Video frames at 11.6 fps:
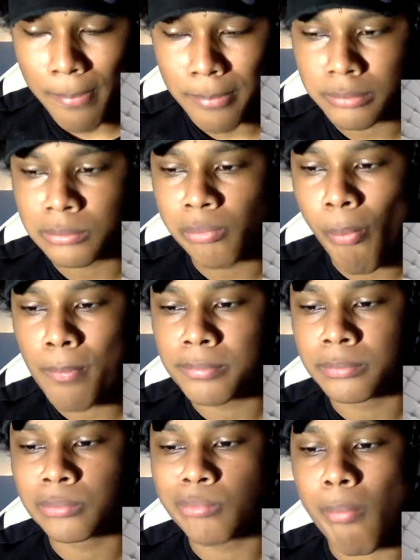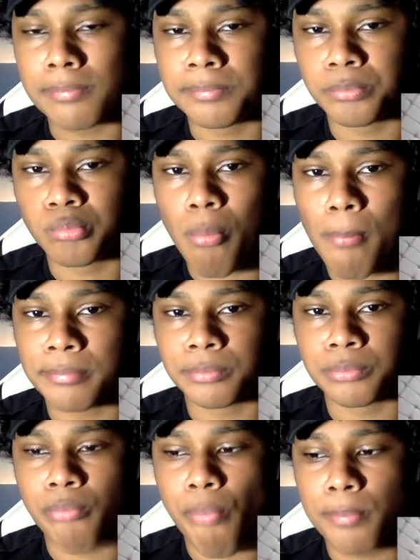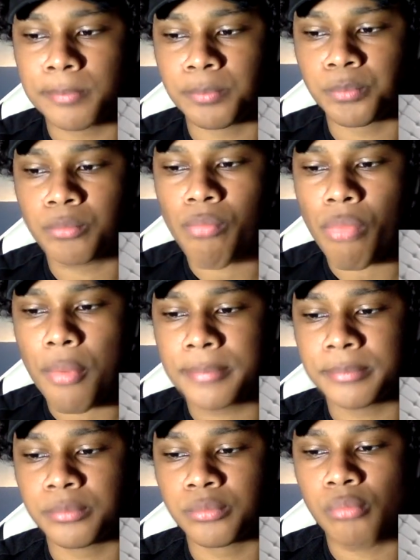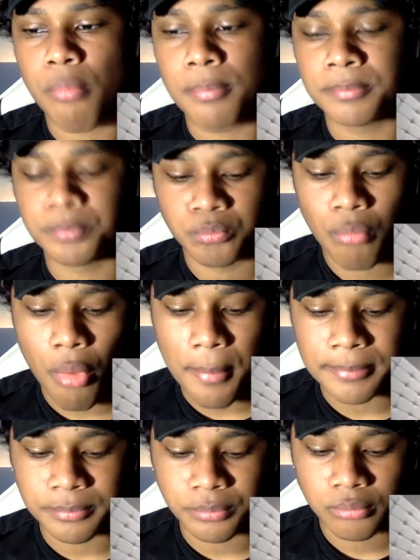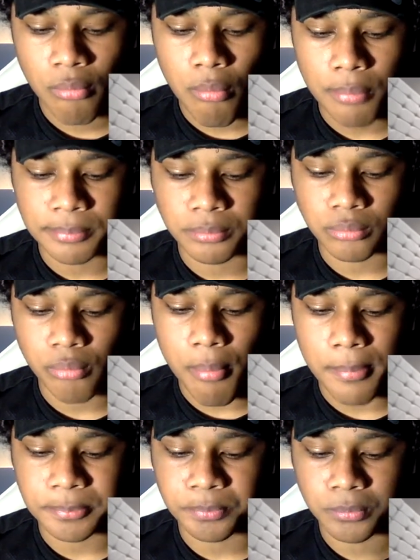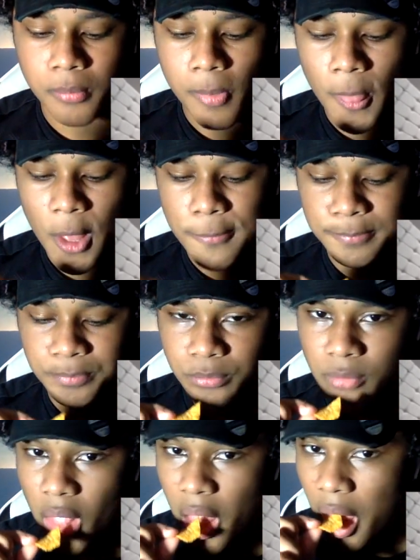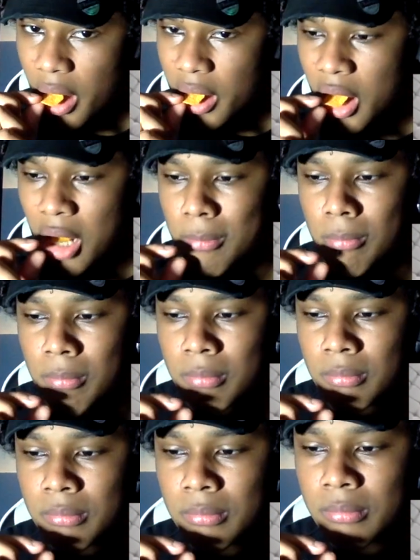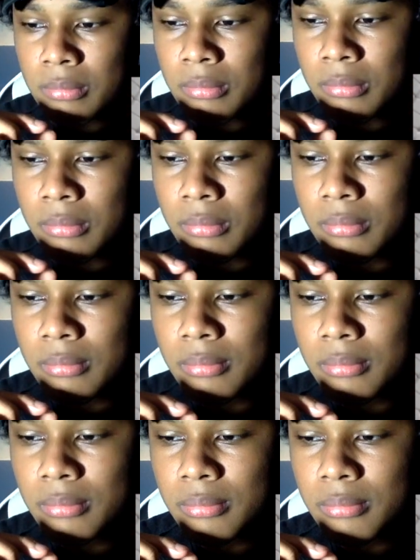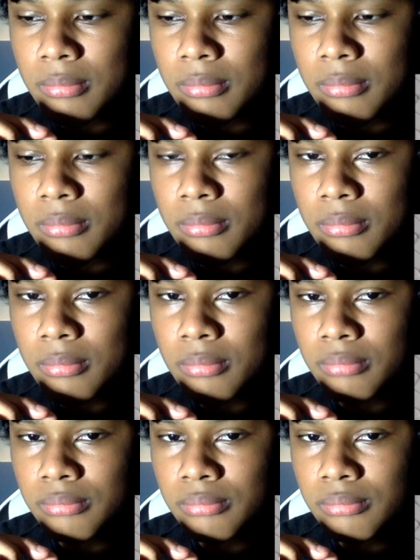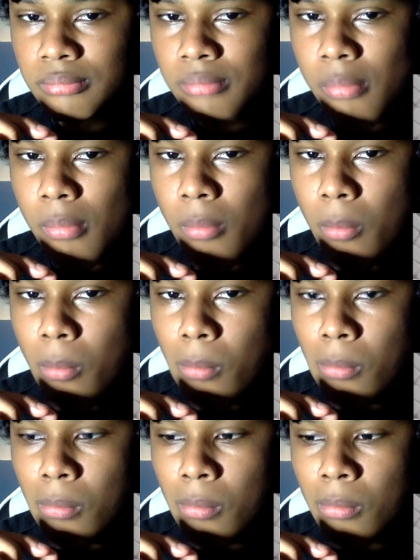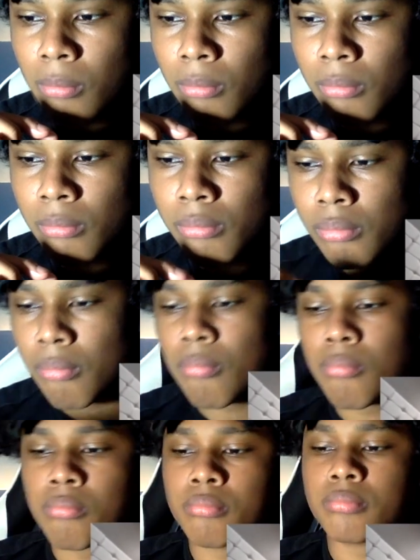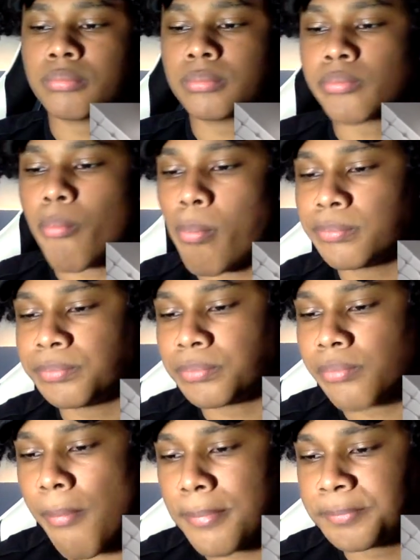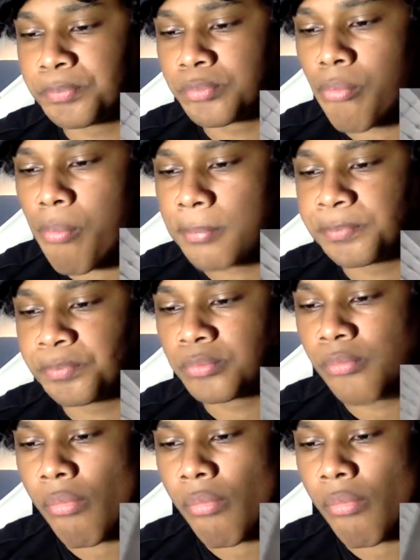Come on, Diamond, don't cheat, bro. Just seeing Diamond cheating, bro. So look, anyways, don't hold that against me. But listen, today's the first night, right? If you are in the Mafia, please